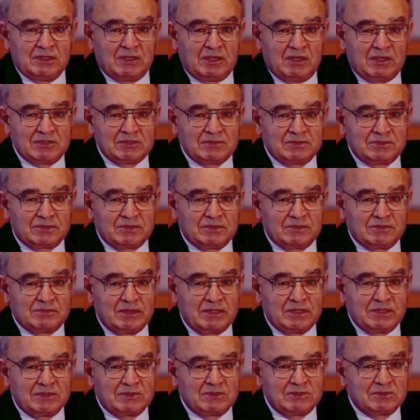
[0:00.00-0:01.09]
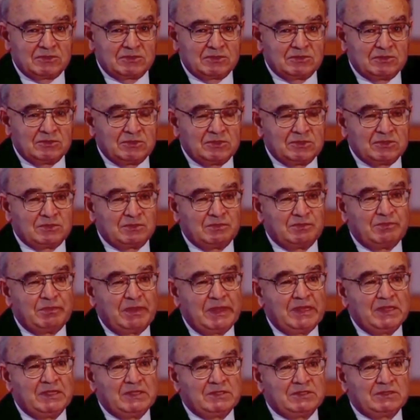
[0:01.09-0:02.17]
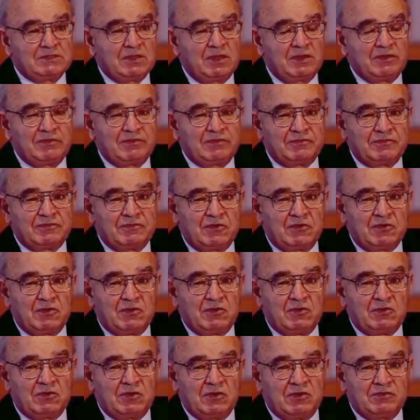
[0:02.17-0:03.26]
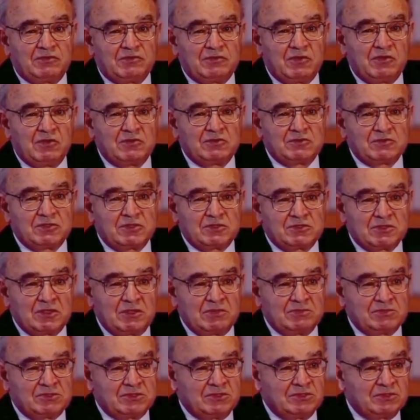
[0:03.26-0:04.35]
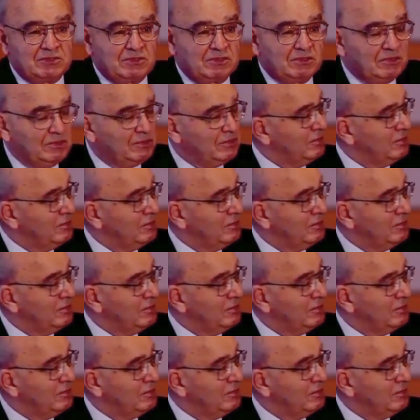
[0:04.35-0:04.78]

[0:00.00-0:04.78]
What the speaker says: Hospital Medical School, is based on four false assumptions.